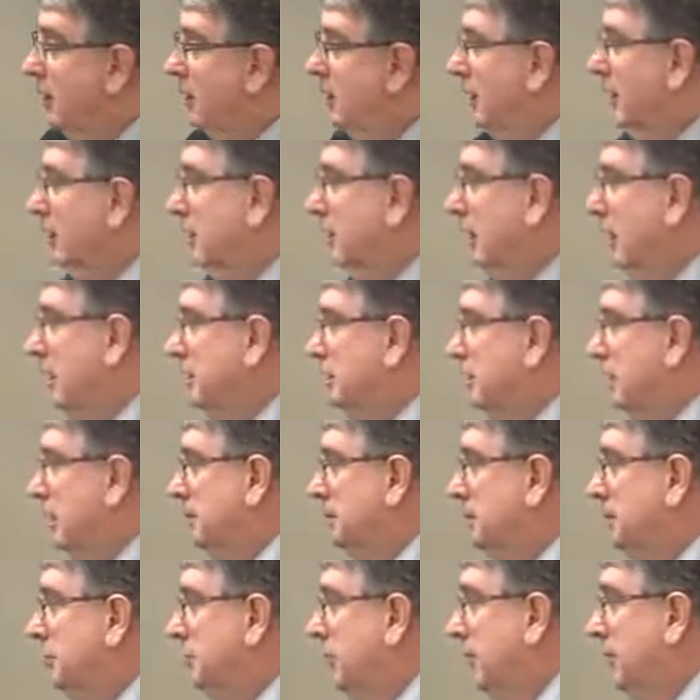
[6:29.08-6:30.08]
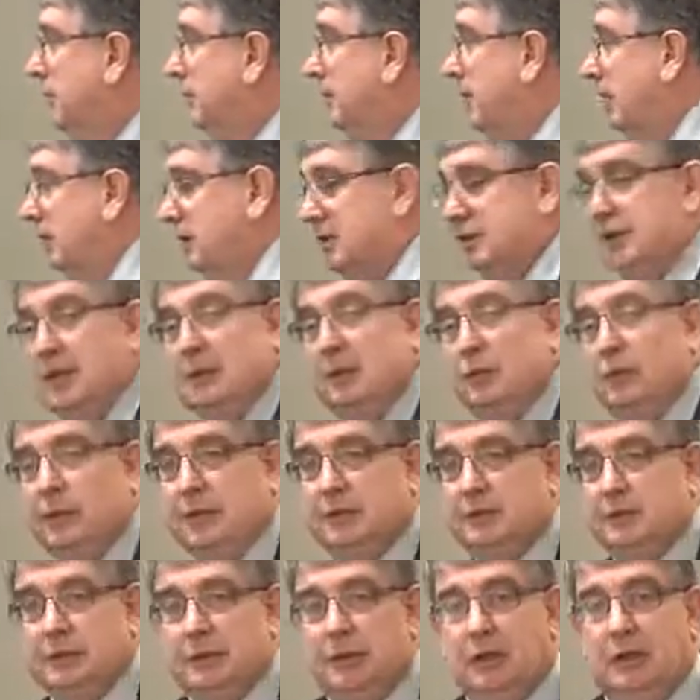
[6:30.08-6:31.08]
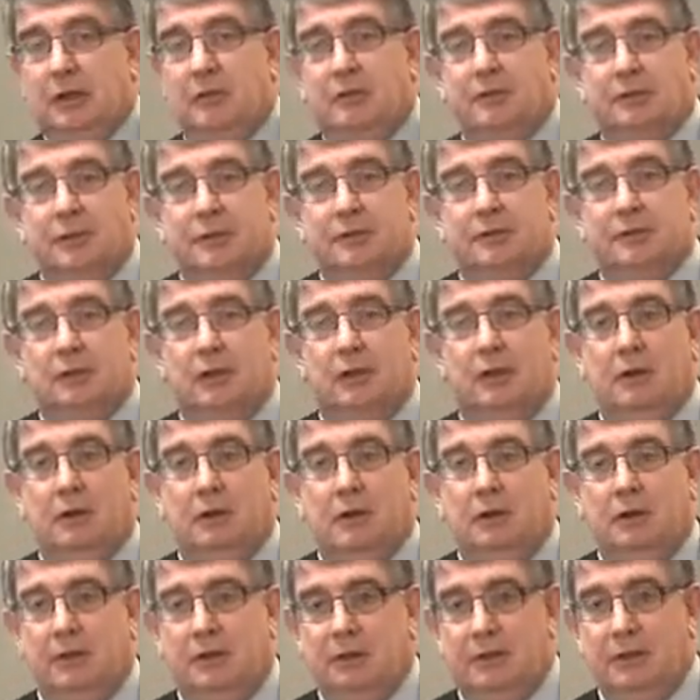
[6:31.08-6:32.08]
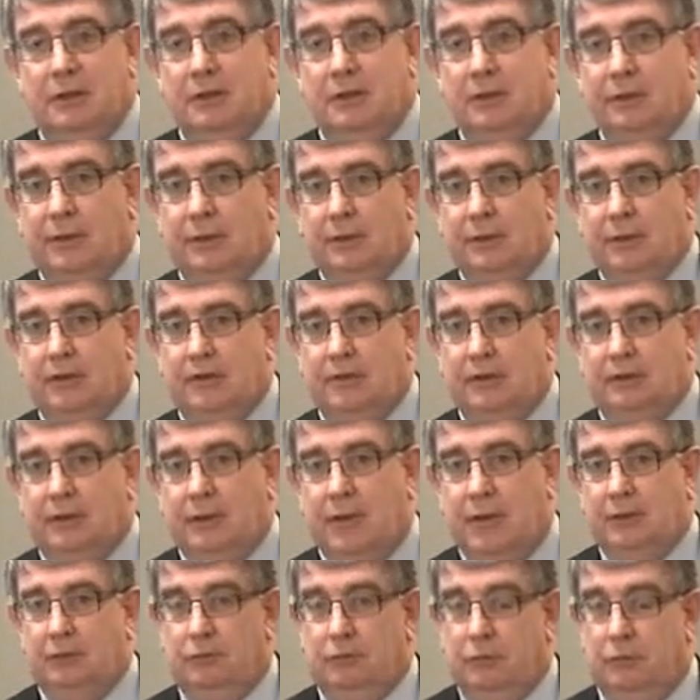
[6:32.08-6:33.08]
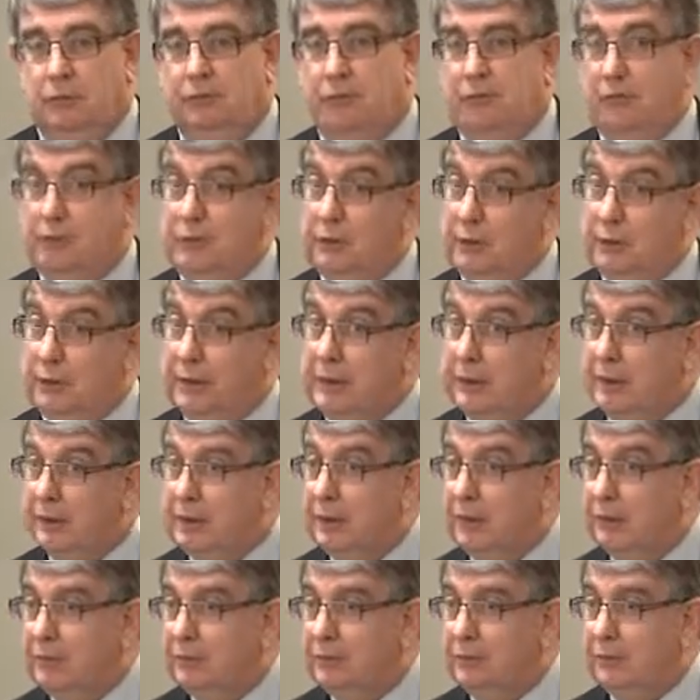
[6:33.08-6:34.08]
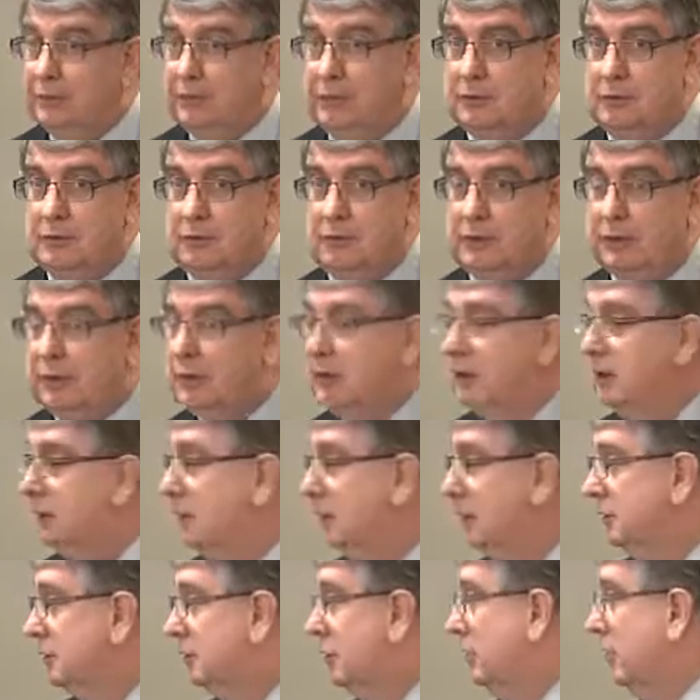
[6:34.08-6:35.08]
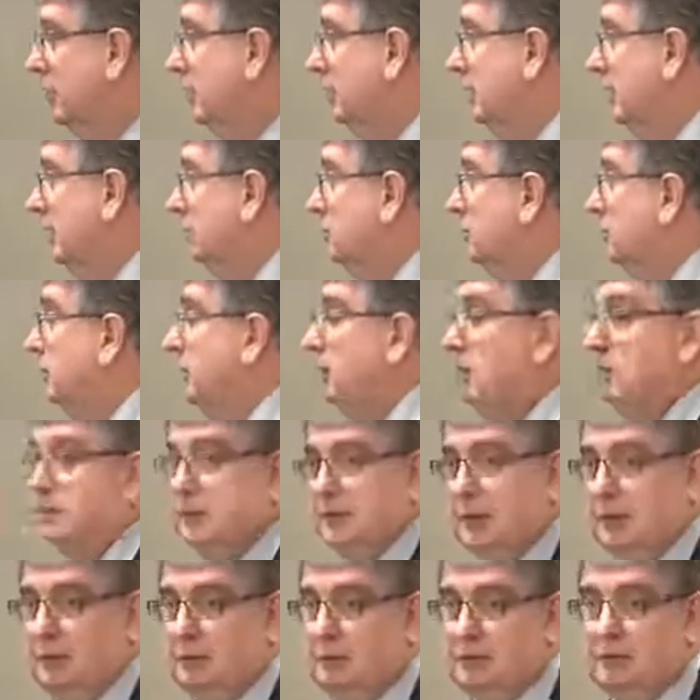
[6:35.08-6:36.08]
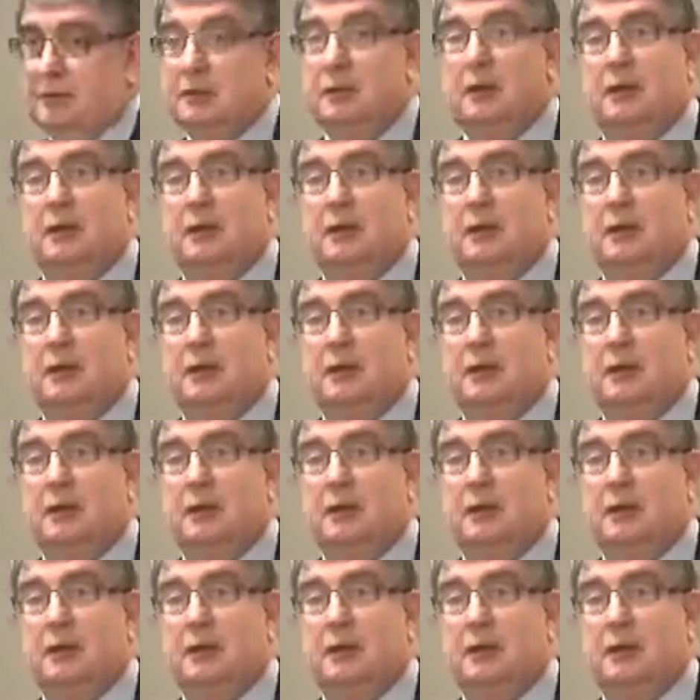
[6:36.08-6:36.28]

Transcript: That adds up to around about 10 weeks leave. So 10 weeks over a 50-week year, 52-week year is around about 20%.